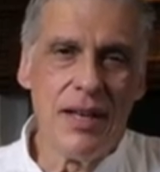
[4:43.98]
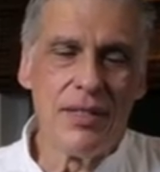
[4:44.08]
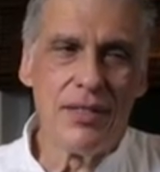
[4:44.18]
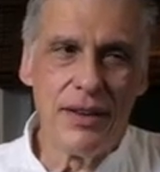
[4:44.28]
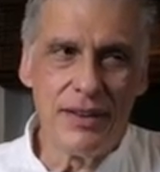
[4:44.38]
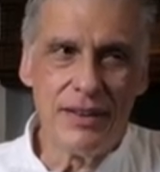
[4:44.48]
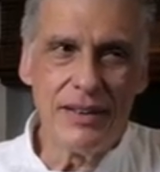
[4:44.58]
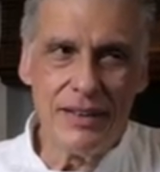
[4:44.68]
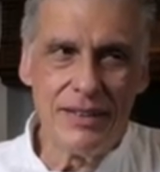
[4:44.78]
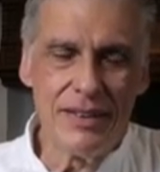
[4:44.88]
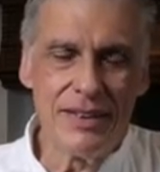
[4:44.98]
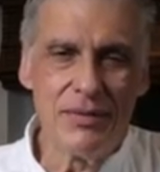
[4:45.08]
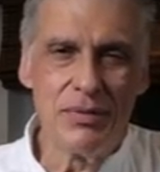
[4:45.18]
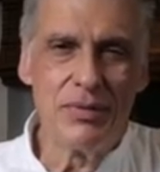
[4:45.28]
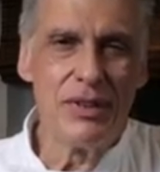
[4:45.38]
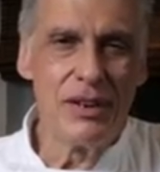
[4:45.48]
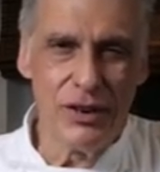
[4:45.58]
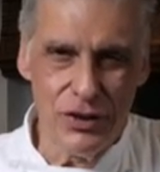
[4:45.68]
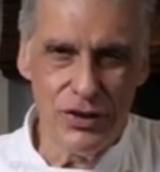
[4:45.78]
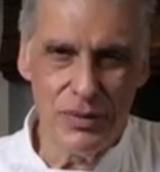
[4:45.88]
think it tastes
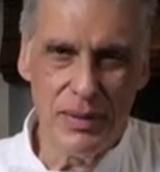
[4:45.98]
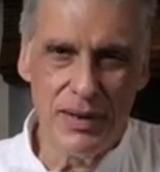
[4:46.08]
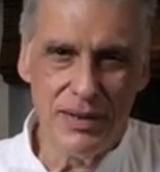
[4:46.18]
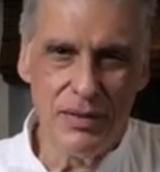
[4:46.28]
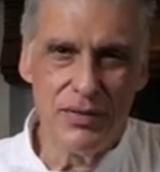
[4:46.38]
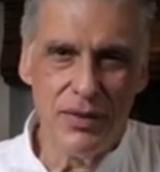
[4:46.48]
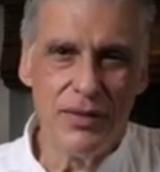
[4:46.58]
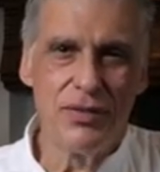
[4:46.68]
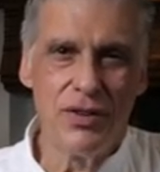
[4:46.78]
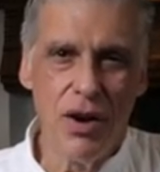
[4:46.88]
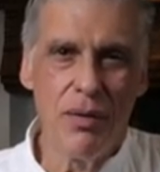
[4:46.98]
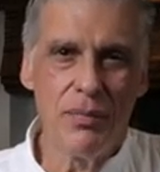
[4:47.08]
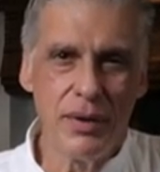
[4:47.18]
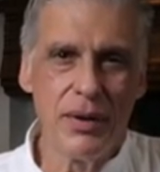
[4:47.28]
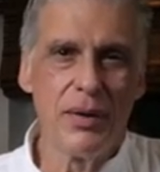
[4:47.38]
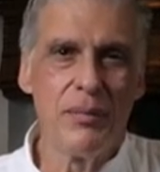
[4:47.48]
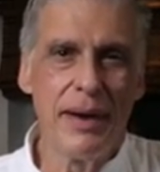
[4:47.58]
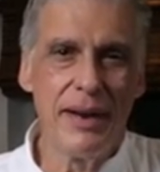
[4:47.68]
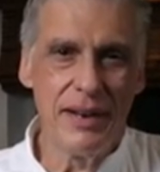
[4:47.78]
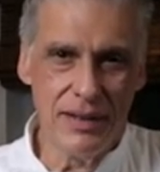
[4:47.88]
delicious because Jean-Pierre
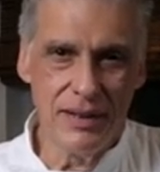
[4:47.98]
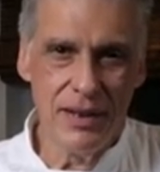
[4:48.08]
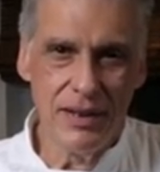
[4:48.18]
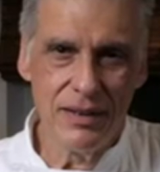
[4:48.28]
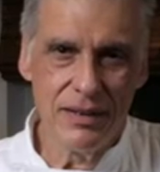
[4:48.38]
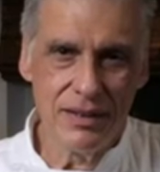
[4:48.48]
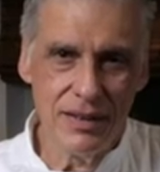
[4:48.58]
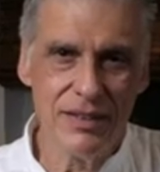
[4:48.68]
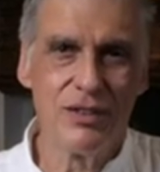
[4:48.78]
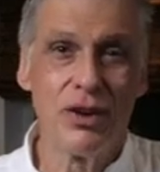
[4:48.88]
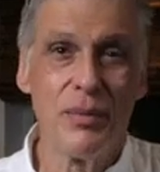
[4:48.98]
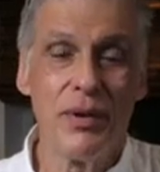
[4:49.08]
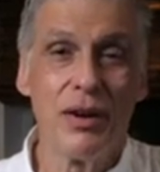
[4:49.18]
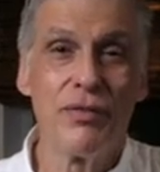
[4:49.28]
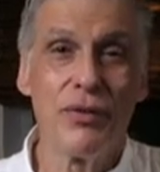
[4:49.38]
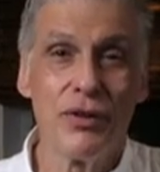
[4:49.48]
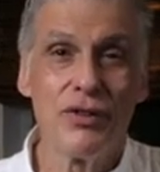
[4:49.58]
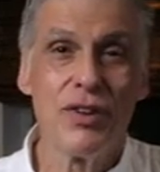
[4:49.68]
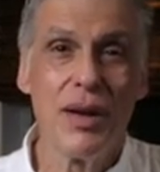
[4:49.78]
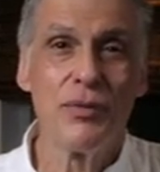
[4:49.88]
made it. This is going to be our first
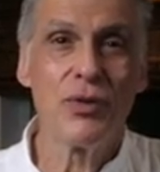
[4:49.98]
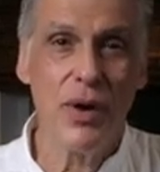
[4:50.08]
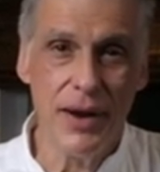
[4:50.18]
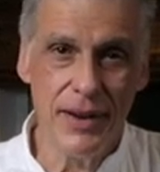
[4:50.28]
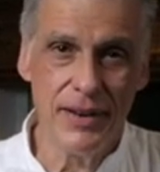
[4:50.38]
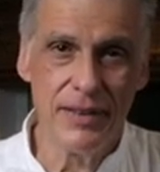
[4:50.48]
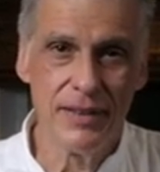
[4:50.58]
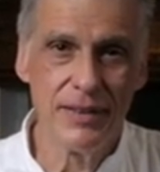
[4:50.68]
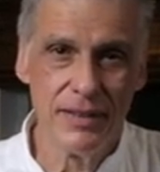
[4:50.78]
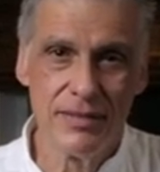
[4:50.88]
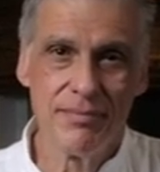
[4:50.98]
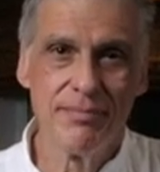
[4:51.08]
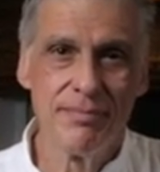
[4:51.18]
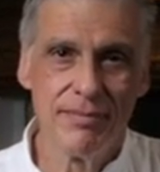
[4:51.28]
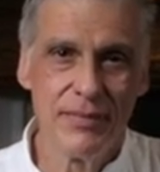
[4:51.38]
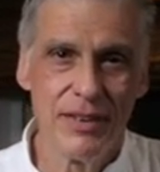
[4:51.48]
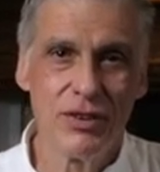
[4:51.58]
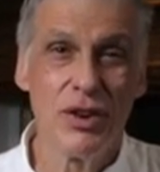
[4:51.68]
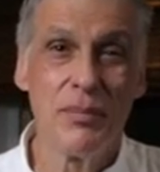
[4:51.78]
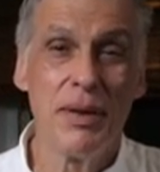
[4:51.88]
time trying it. It's
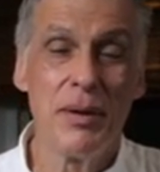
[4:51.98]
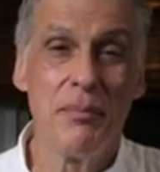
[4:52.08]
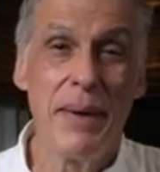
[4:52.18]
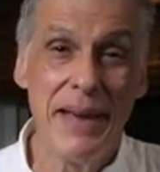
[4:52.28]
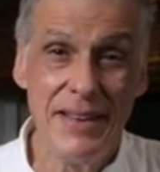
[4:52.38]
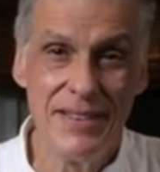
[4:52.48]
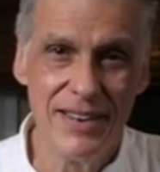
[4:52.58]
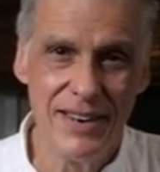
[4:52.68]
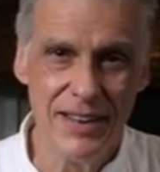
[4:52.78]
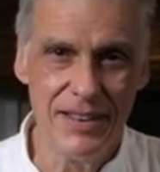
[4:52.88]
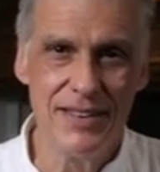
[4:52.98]
going to be amazing, like he